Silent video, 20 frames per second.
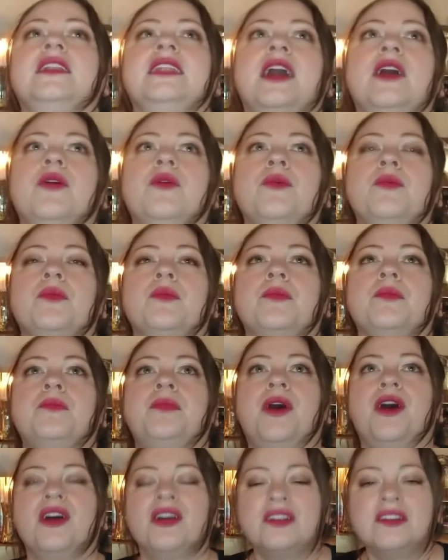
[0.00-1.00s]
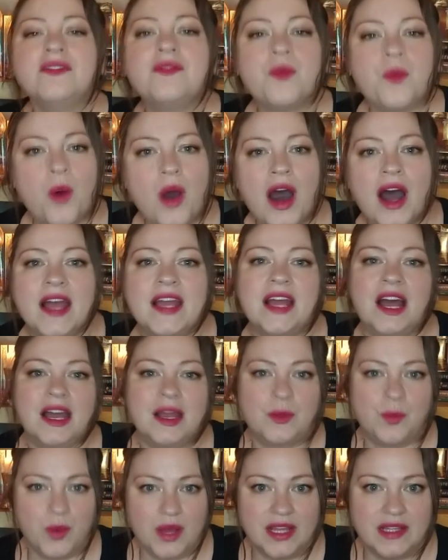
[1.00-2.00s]
Now, part of why
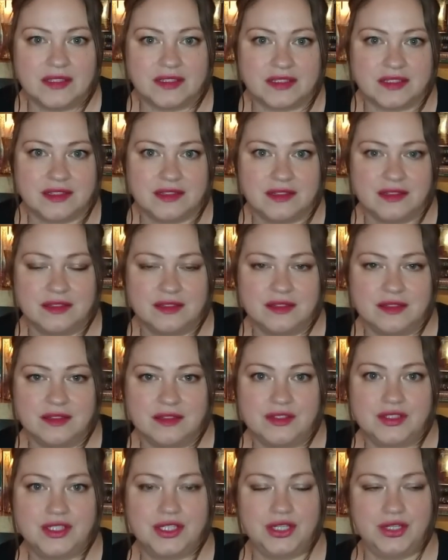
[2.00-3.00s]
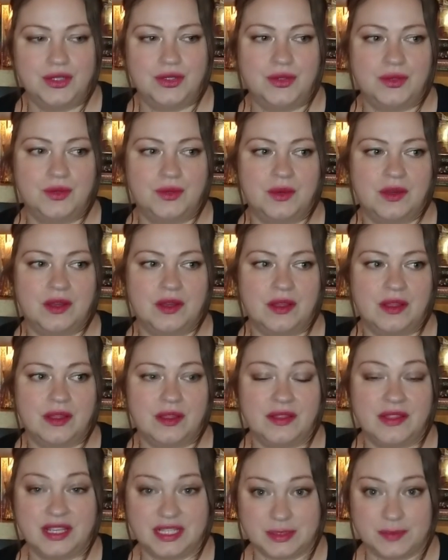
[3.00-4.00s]
I went to
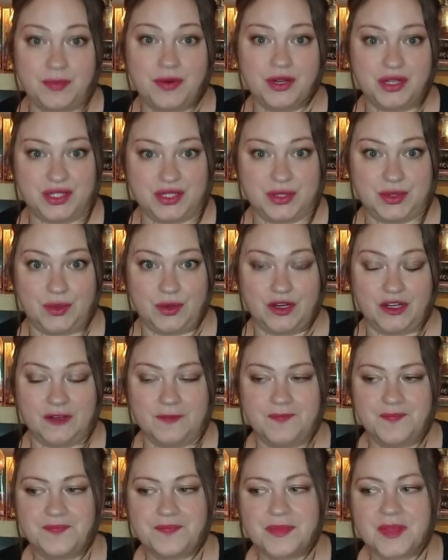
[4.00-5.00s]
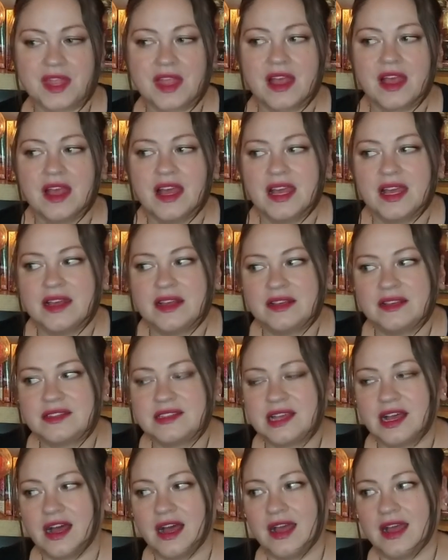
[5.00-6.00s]
this bookstore
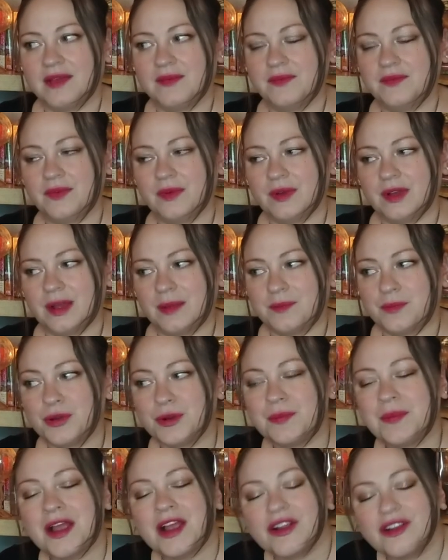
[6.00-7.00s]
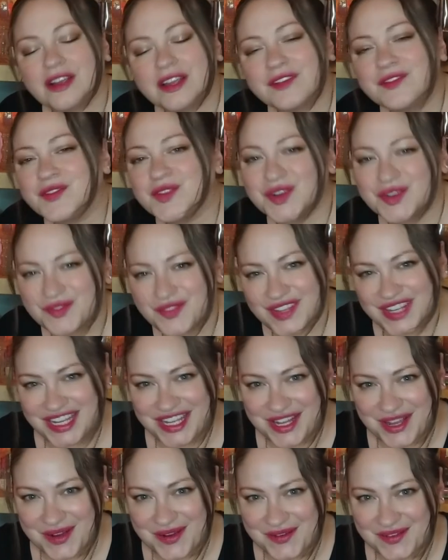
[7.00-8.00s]
is I'm, I'm preparing for a
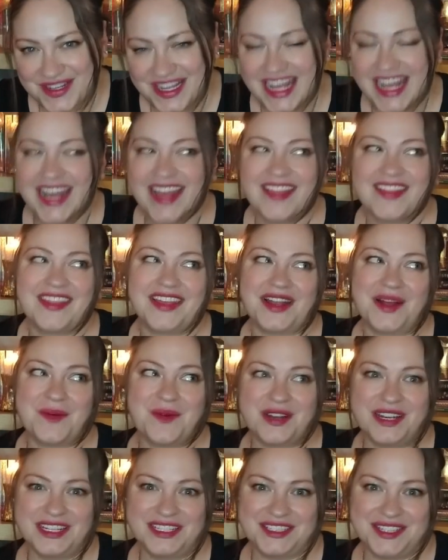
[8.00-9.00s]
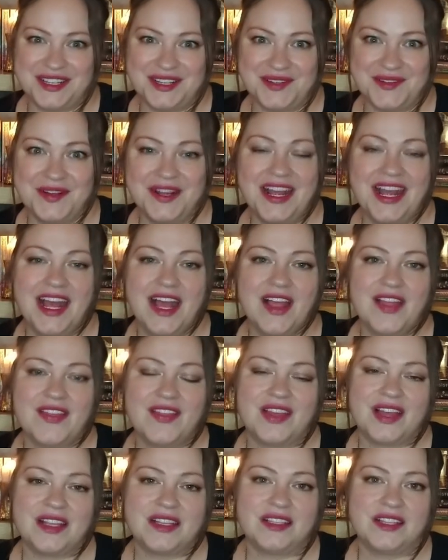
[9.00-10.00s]
video that I want to do
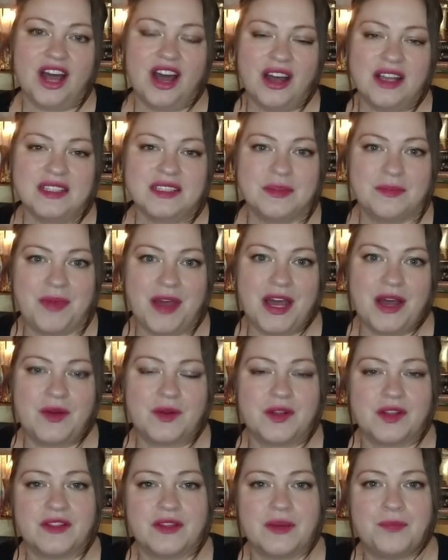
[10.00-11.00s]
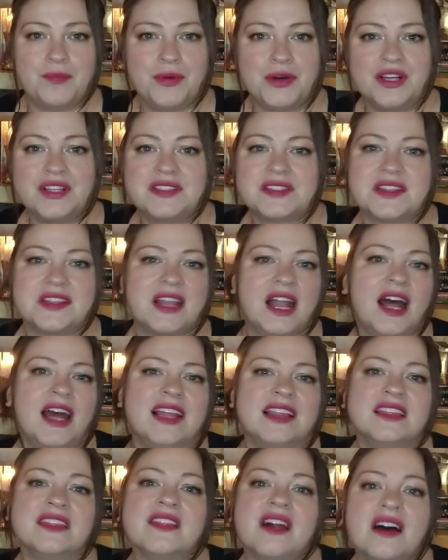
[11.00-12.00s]
that talks about the books that
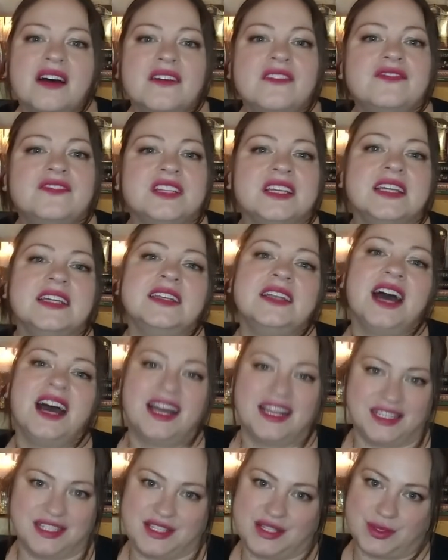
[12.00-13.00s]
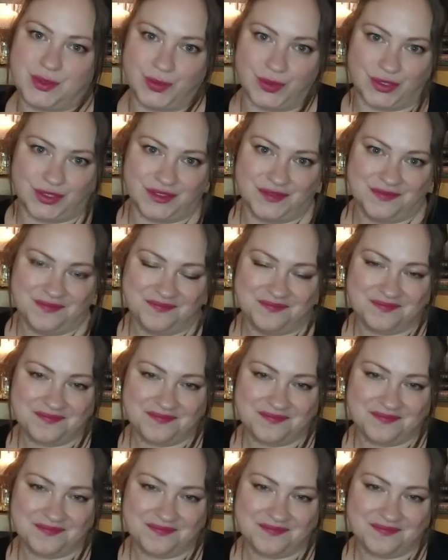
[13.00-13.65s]
I loved in high school.